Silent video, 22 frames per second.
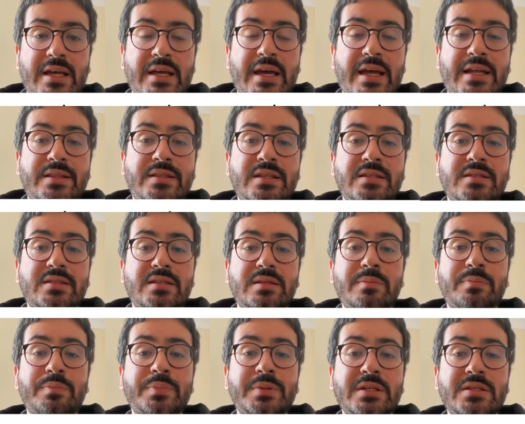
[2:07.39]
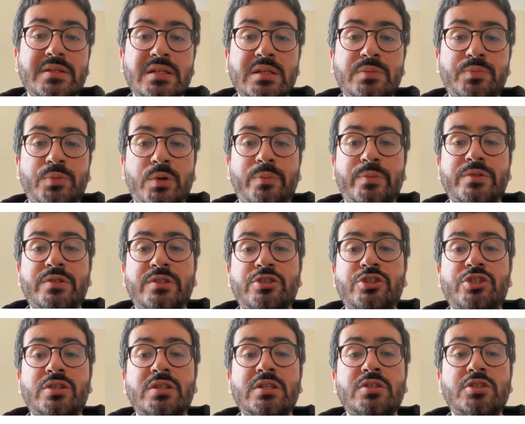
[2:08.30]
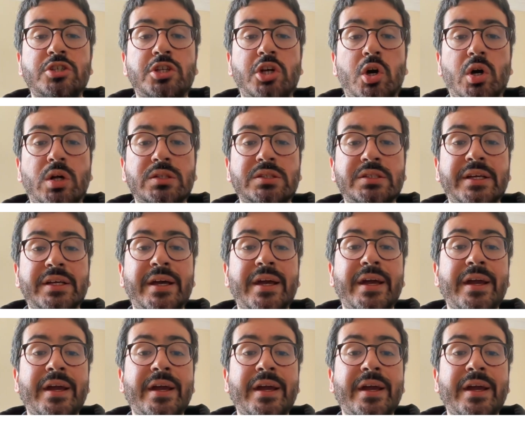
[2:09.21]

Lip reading: and this implicit proposition is called